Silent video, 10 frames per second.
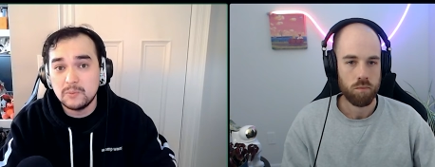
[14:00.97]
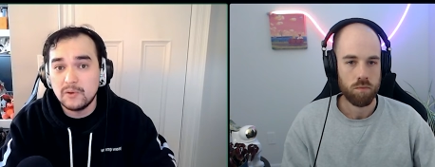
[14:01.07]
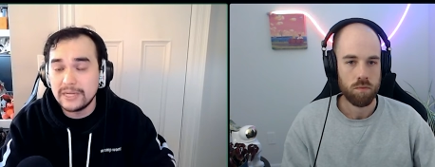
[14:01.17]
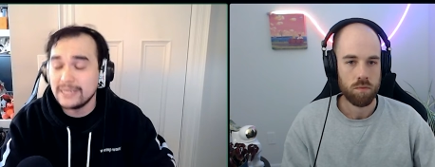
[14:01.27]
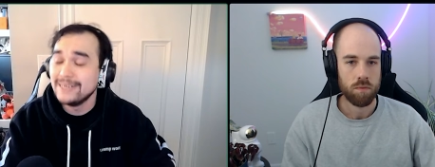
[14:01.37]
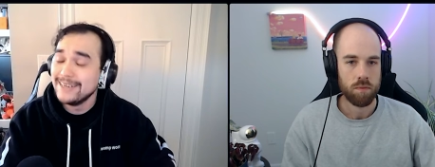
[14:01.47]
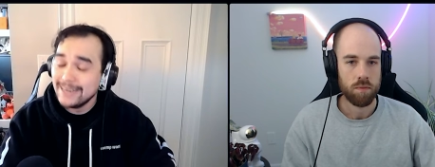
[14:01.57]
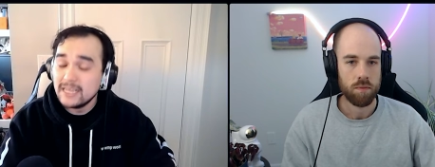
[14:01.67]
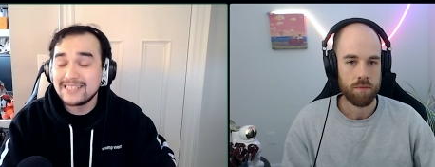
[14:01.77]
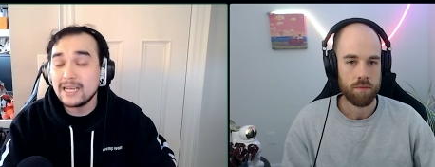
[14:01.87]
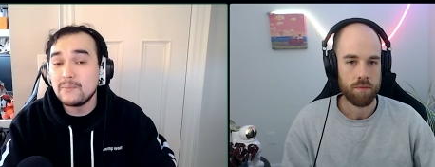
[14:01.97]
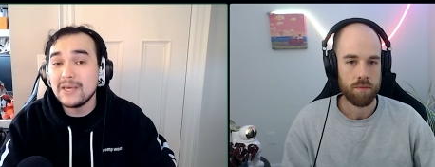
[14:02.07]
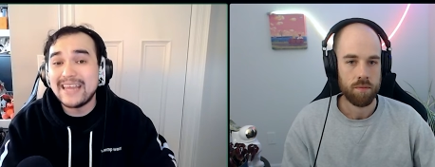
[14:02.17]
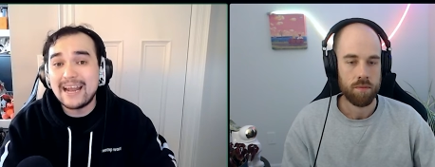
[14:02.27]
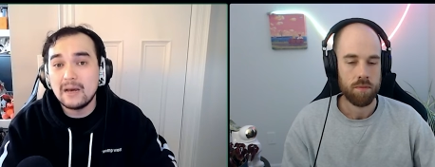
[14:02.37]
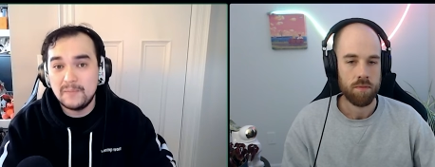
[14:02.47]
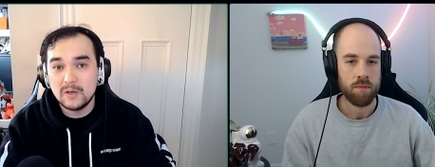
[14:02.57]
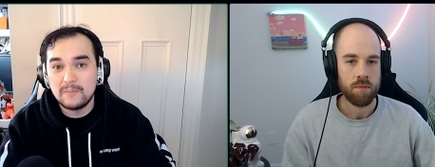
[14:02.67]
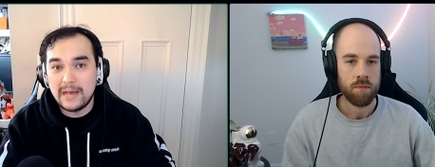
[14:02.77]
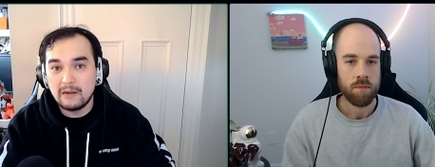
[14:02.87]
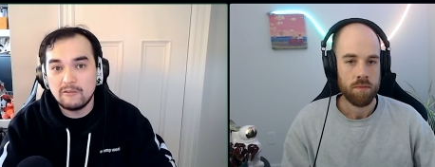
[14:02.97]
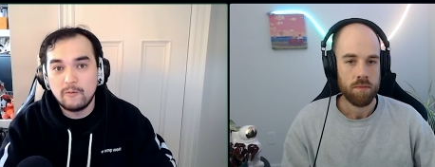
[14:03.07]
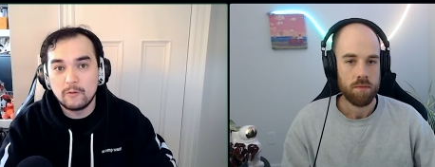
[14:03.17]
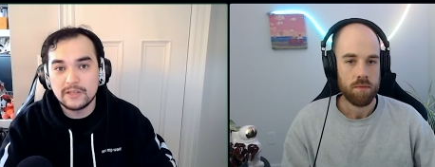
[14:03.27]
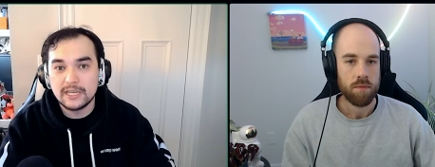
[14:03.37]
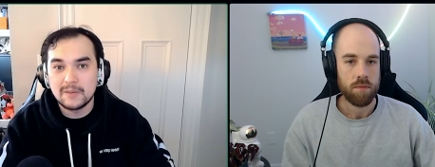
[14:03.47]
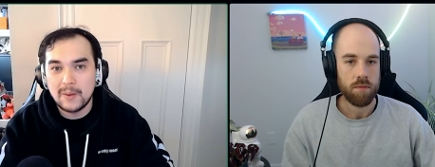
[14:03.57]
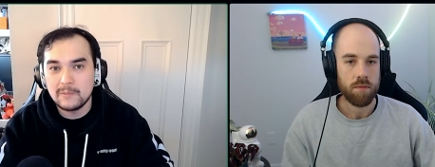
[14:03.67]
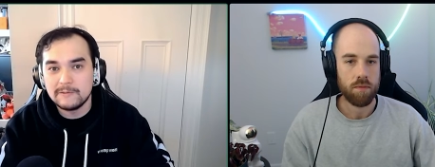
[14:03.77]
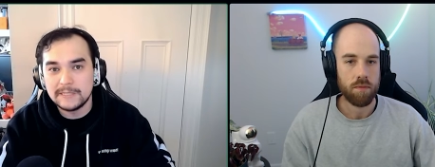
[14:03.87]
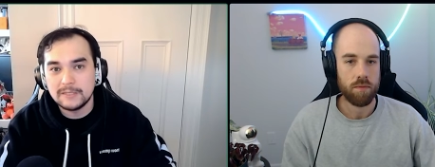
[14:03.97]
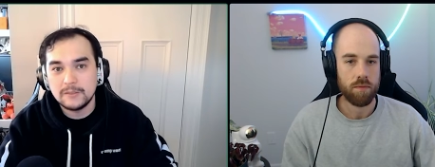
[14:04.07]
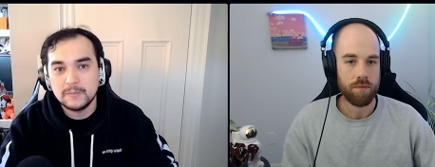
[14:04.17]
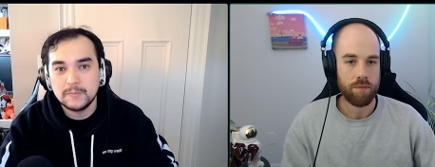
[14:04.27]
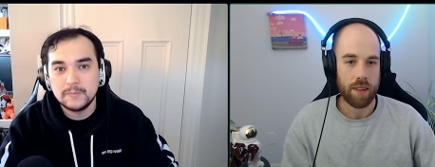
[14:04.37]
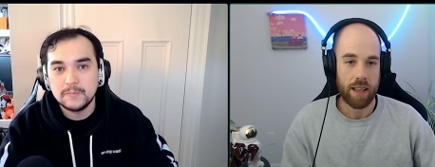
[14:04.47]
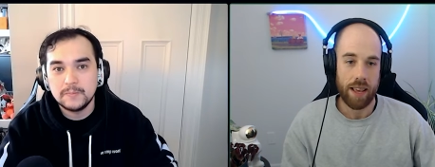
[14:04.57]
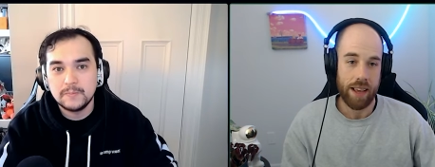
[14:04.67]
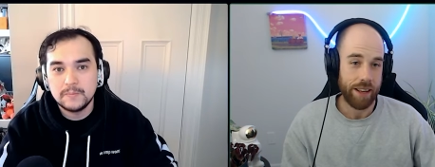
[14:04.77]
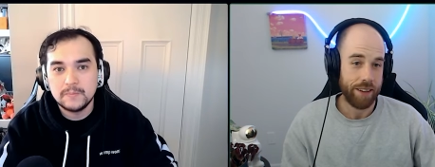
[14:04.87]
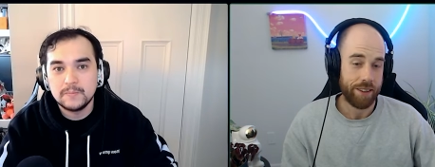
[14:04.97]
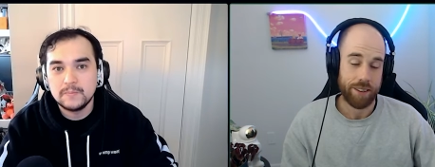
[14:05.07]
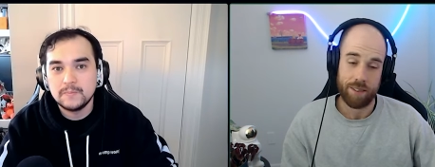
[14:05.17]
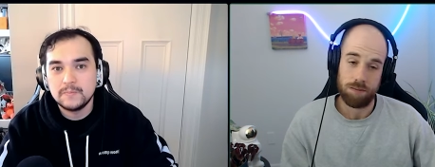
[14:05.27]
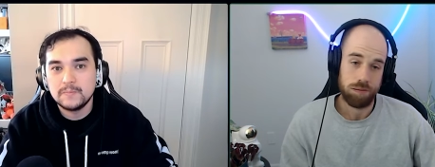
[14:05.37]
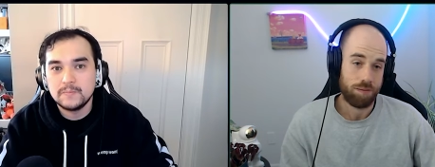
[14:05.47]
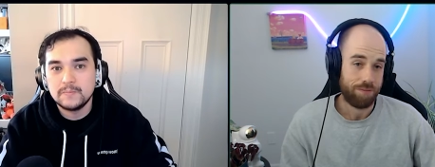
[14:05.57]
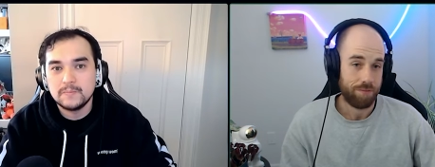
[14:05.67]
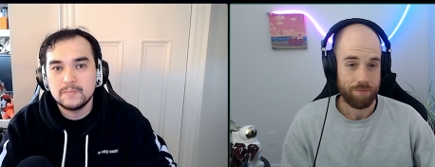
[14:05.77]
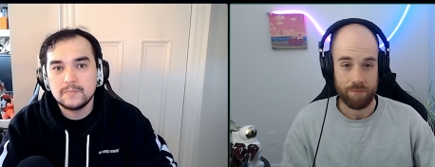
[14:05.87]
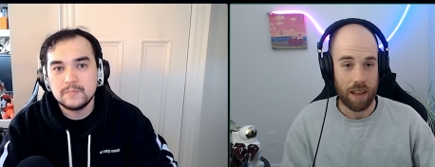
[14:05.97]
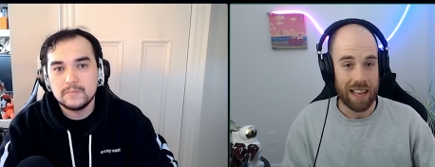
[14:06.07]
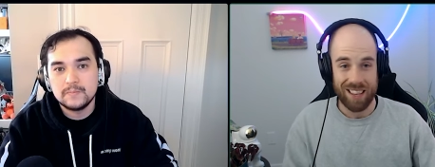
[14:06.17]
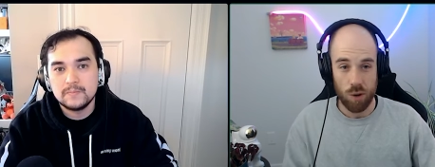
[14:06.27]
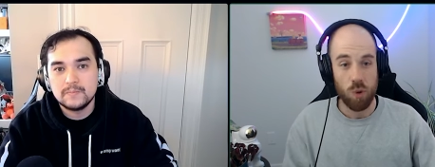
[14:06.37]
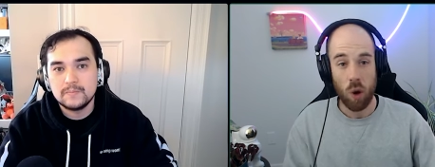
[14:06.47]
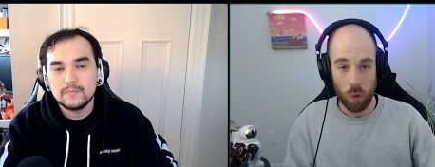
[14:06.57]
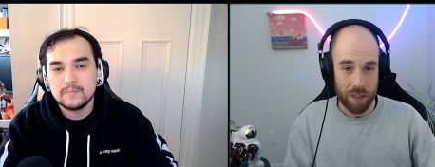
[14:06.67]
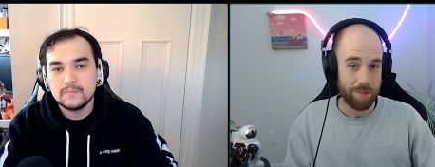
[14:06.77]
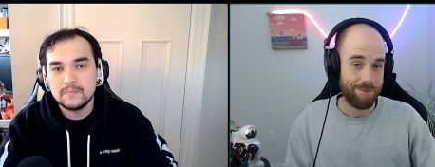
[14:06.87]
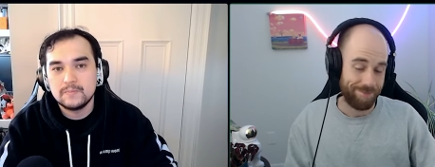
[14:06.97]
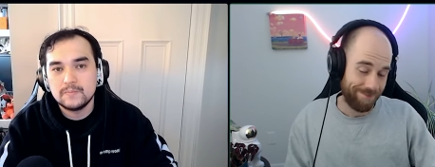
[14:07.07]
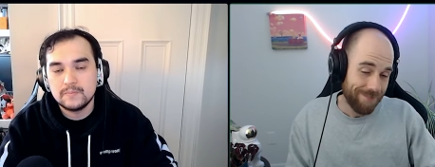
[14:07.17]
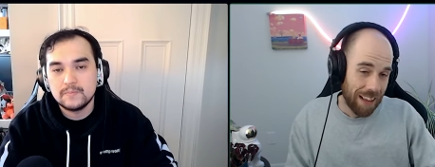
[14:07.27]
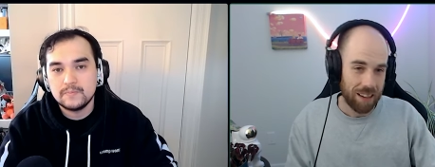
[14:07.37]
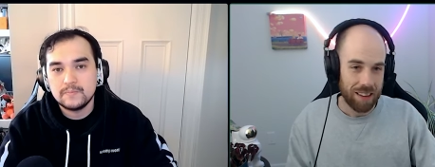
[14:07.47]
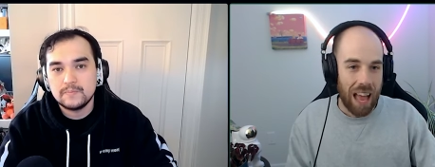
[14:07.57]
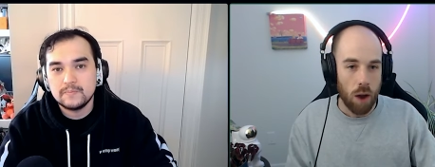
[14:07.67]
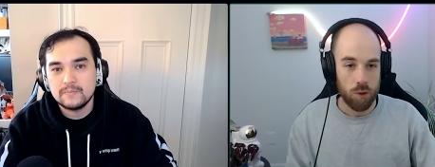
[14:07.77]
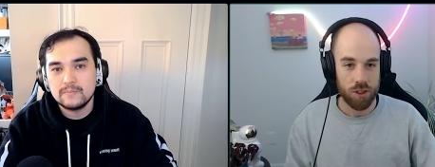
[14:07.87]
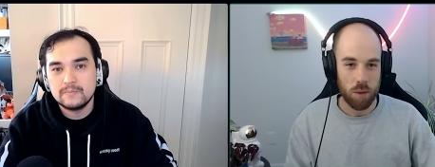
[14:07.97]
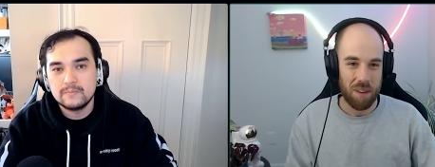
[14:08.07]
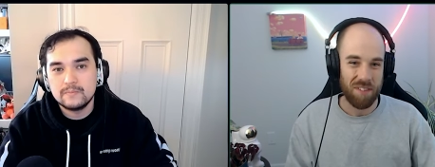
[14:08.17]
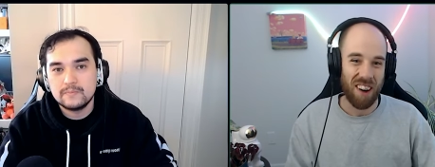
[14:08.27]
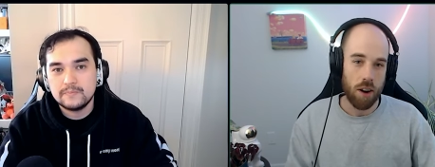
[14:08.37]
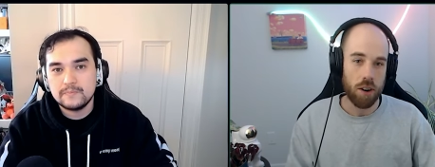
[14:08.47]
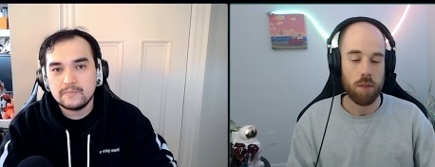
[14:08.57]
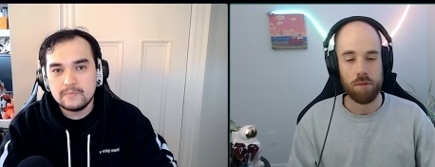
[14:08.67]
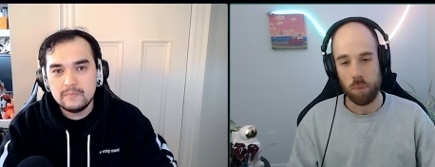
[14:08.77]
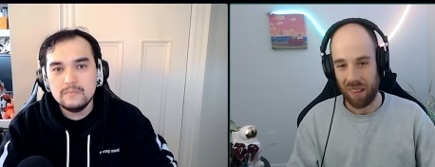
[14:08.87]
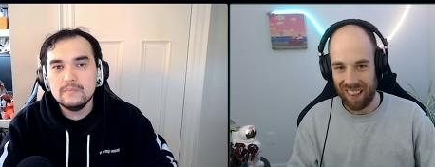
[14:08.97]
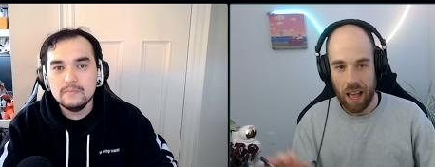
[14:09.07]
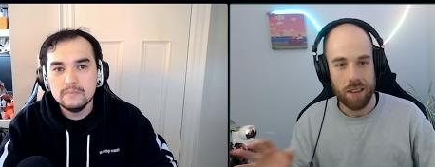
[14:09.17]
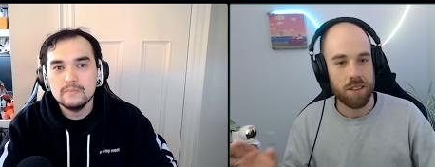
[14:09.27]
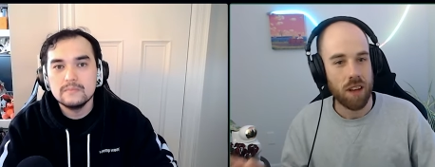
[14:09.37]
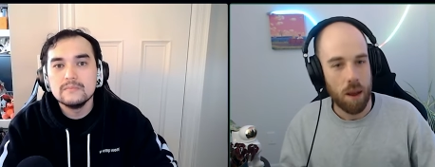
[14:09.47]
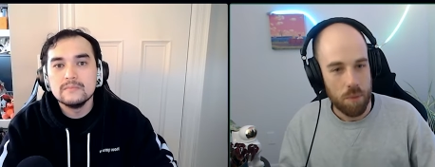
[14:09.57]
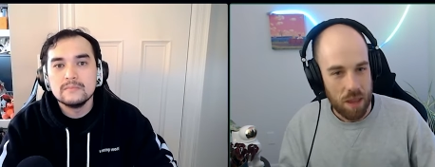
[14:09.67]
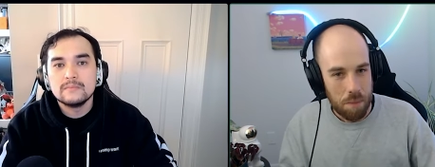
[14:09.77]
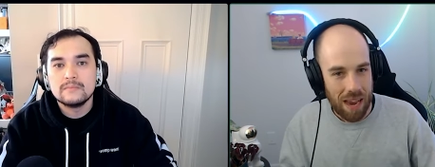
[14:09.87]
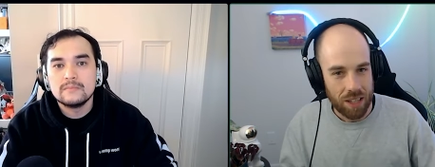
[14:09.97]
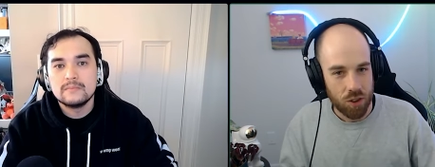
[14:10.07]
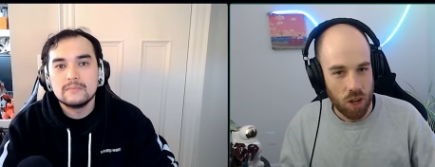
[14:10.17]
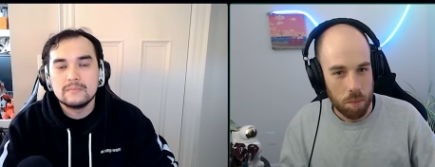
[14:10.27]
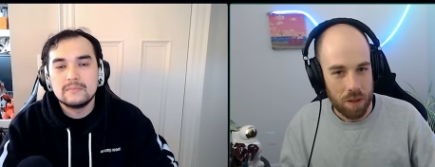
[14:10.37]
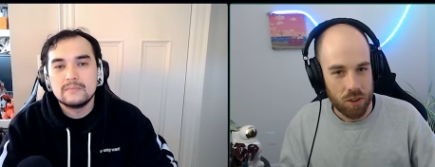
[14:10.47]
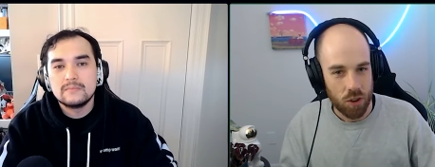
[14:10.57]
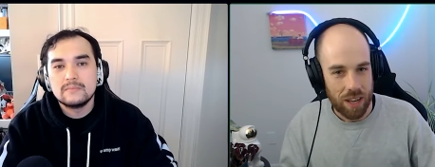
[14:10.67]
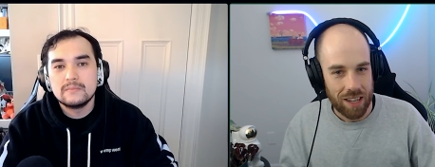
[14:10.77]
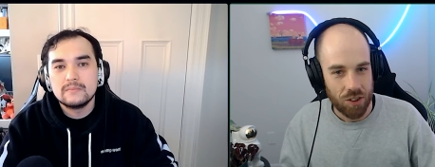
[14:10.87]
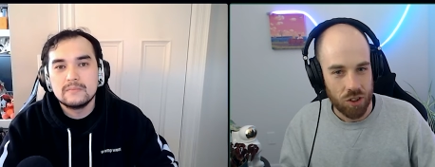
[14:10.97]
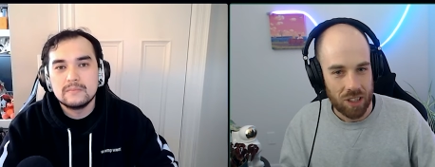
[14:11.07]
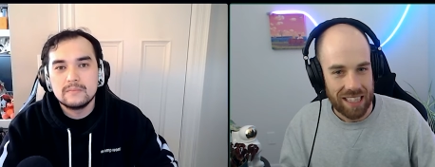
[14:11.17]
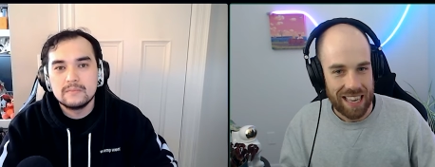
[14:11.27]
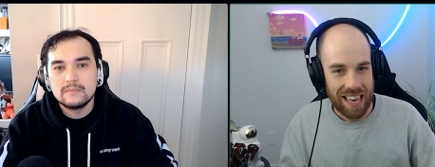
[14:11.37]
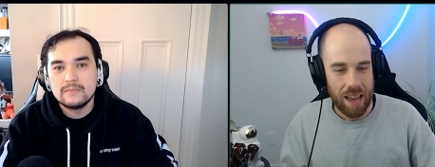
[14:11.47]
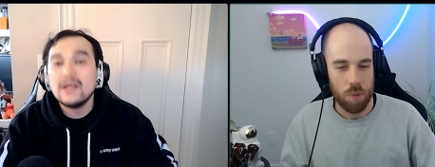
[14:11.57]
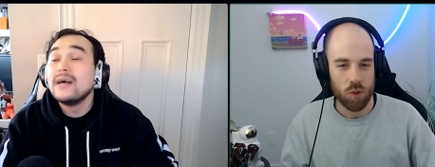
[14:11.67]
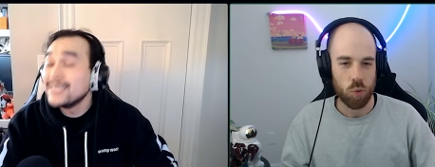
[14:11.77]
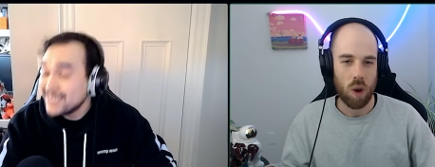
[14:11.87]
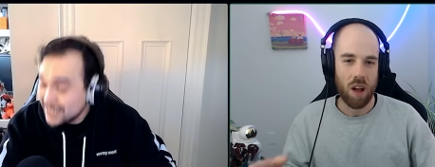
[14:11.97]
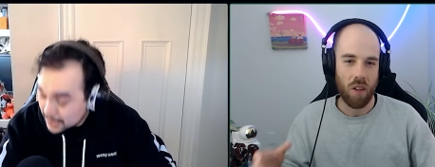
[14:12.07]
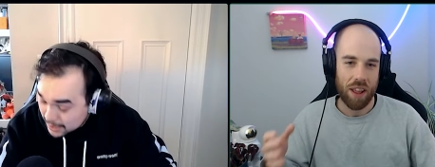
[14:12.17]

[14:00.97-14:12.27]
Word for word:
Speaker 1: point. It's going to be that uphill battle for the Gigabyte Marines. And
Speaker 2: you know that Loud is going to be fired up from the last time they matched up internationally, G A M as well,